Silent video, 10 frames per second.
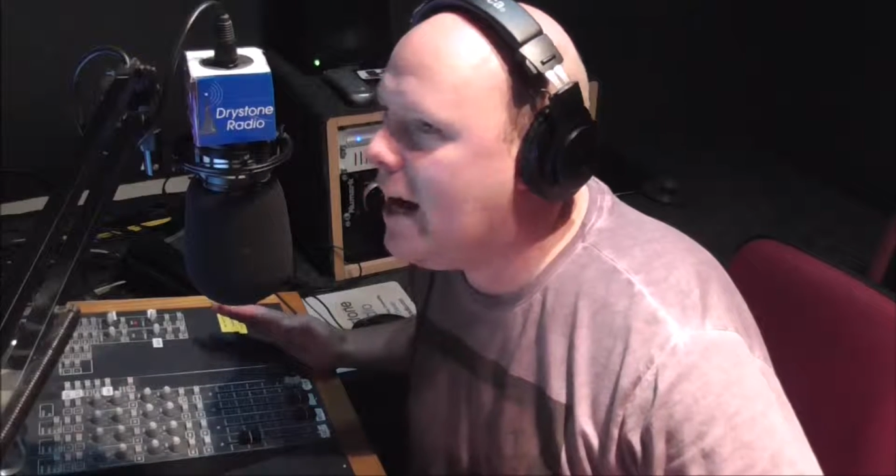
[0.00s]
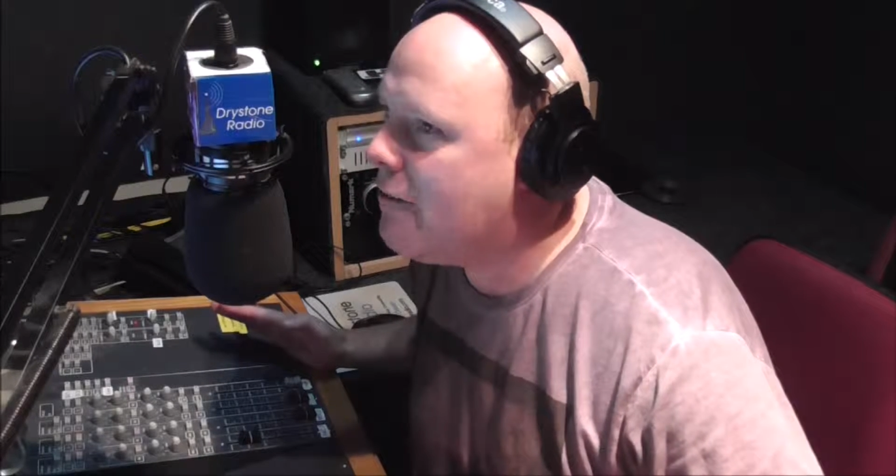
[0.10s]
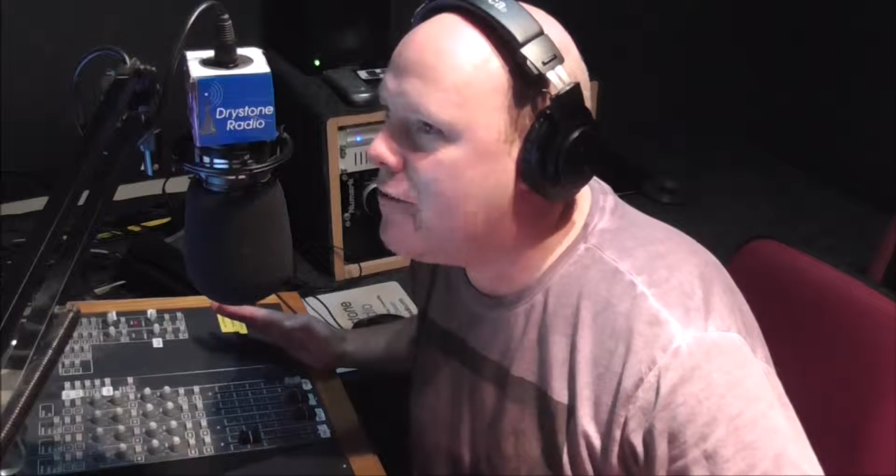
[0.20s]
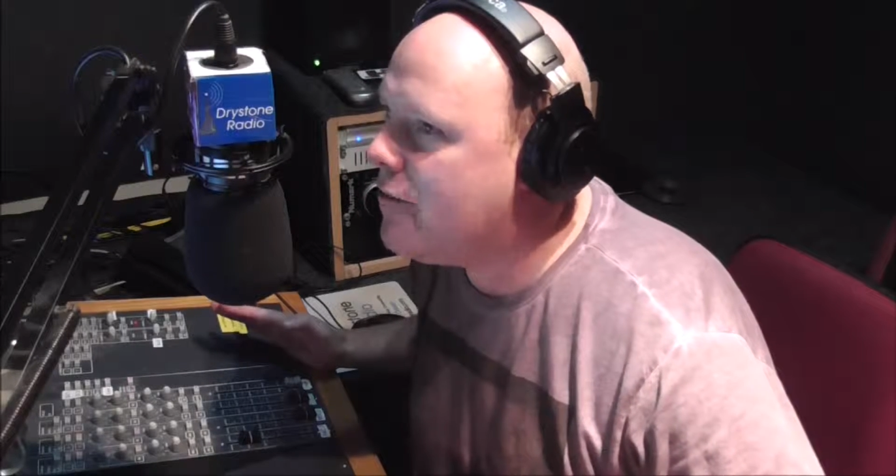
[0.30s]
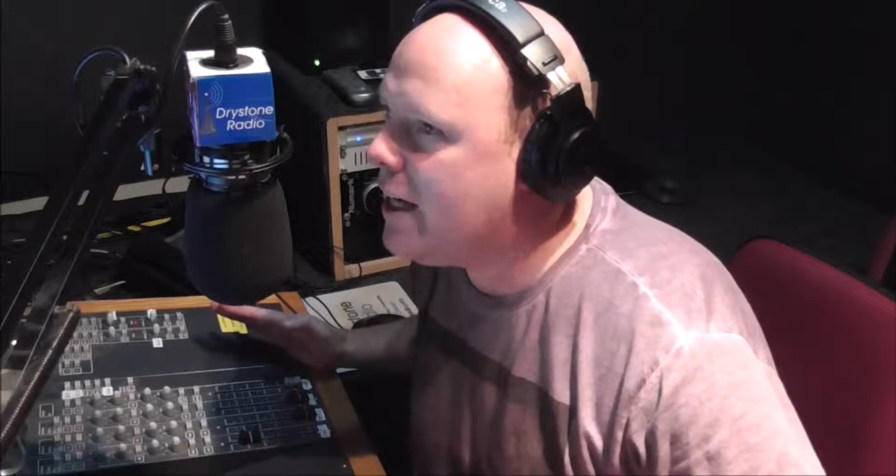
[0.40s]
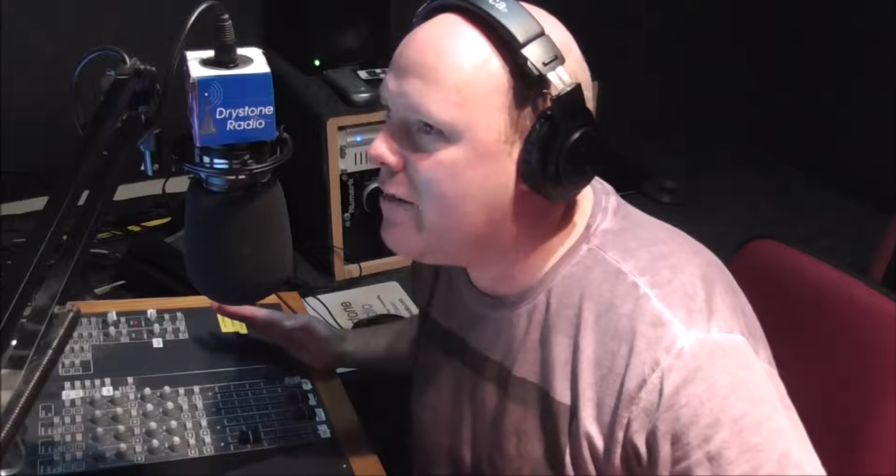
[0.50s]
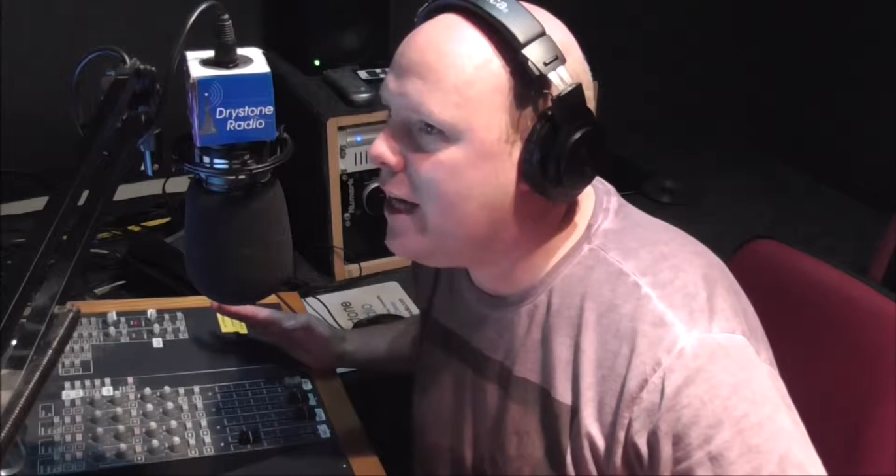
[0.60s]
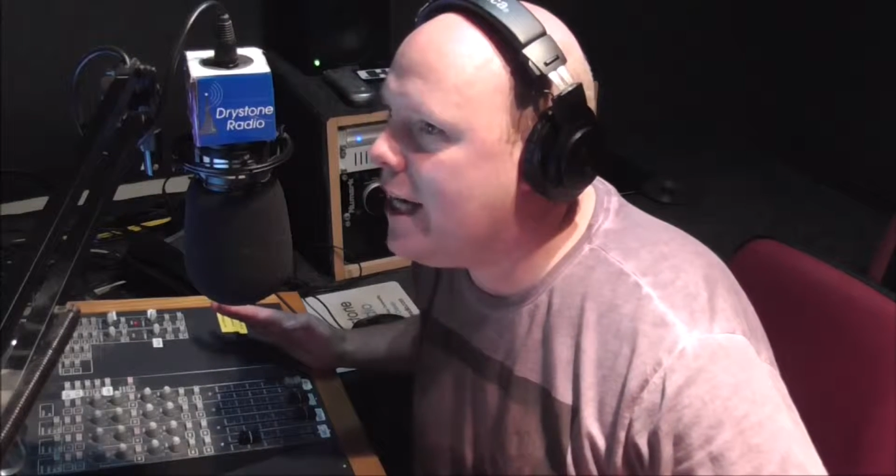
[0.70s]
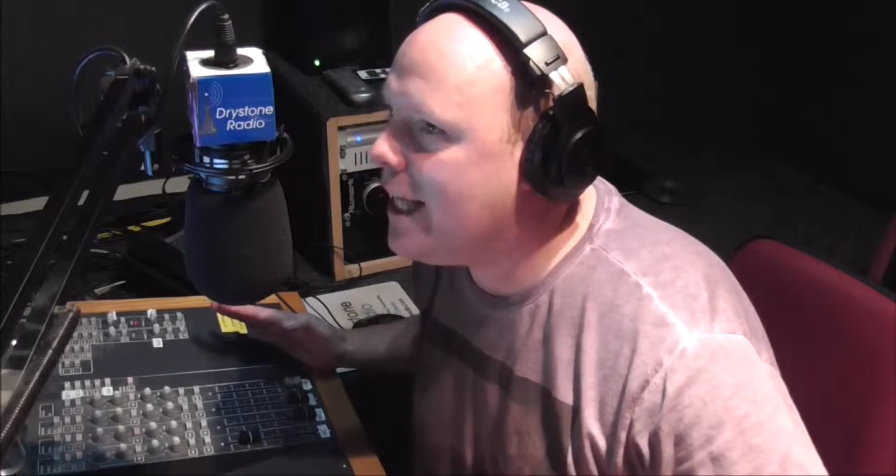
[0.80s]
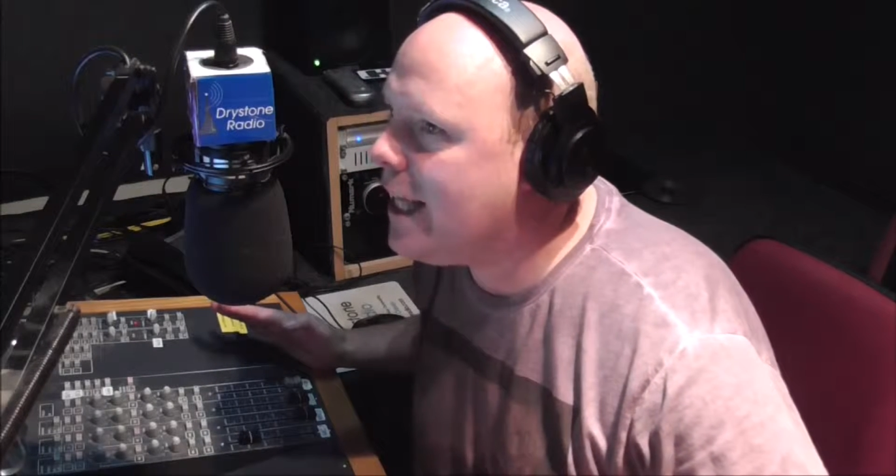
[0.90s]
and
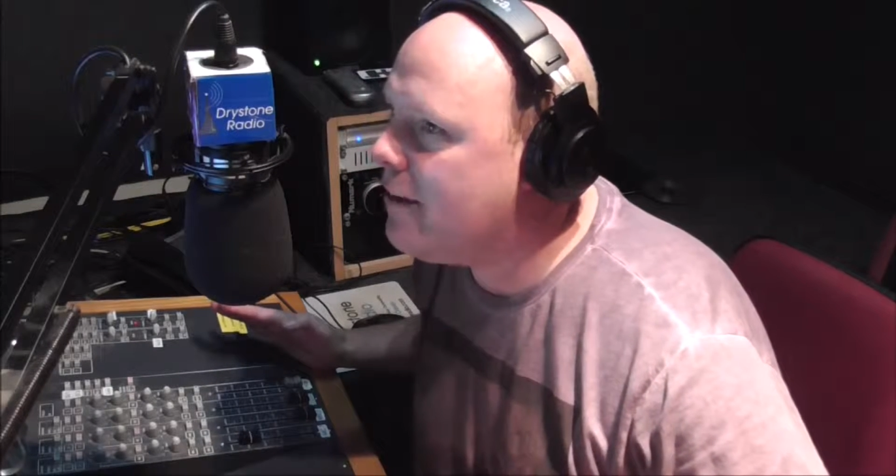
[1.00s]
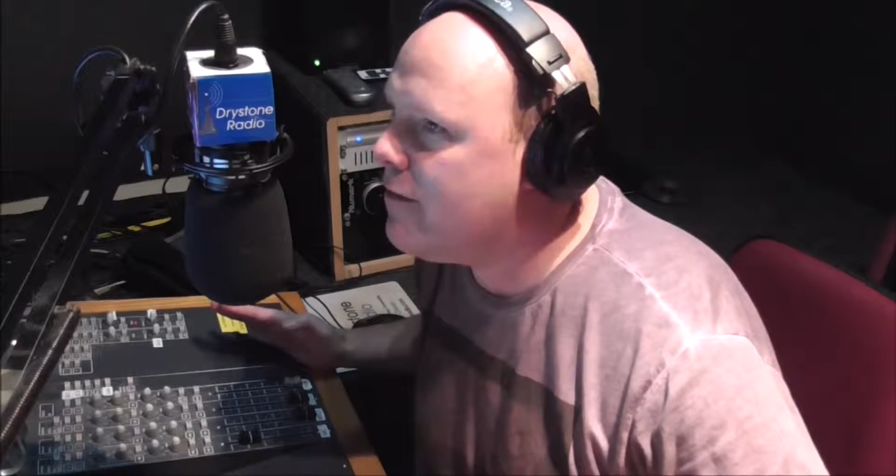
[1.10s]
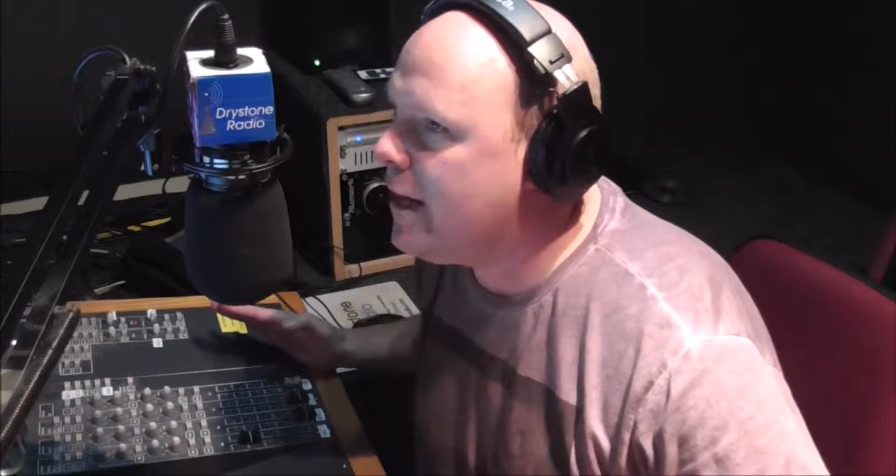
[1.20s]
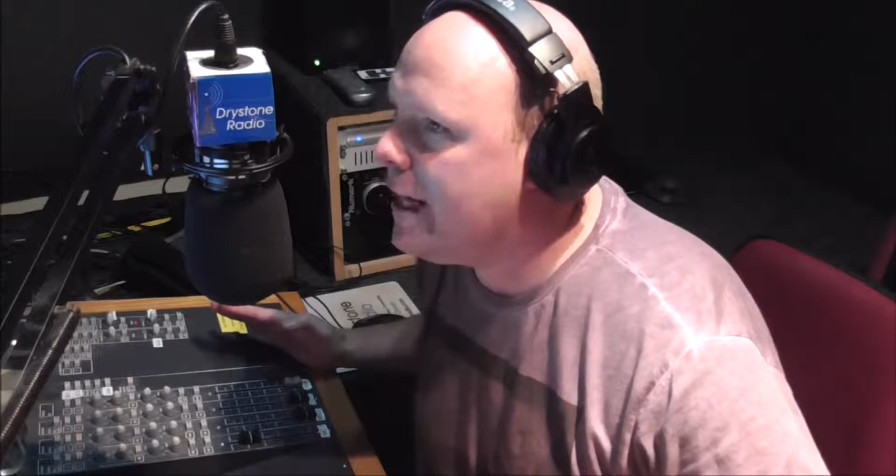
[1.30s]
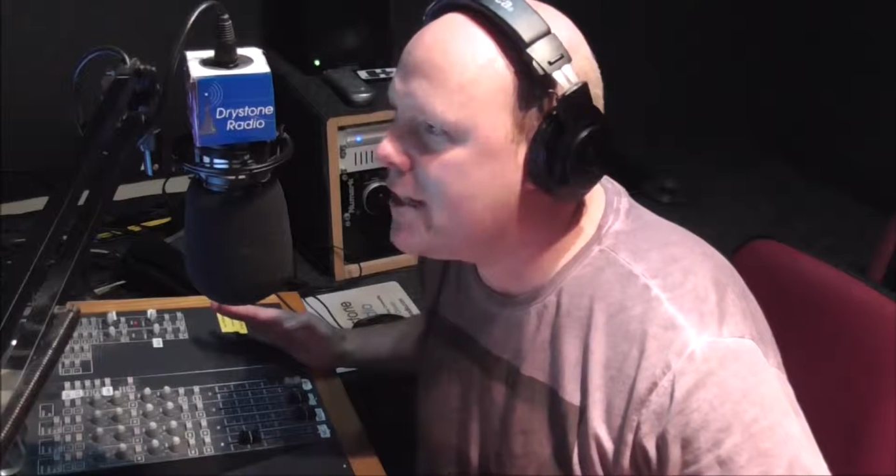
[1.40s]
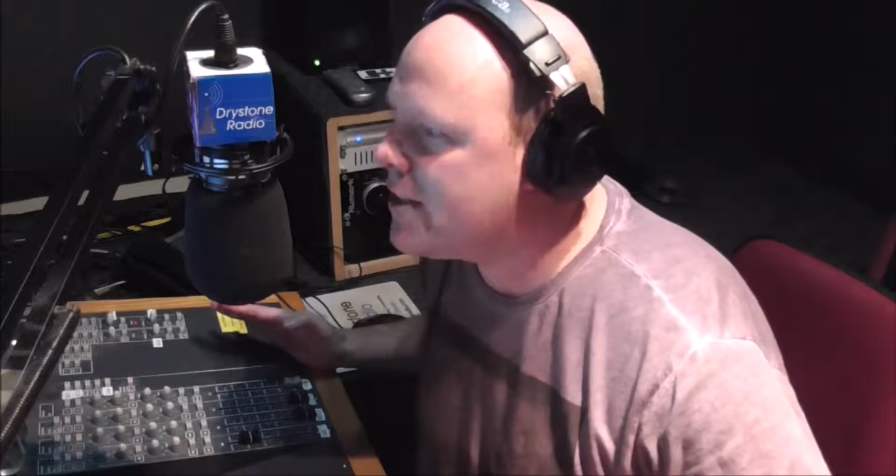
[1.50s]
Viva La Vida.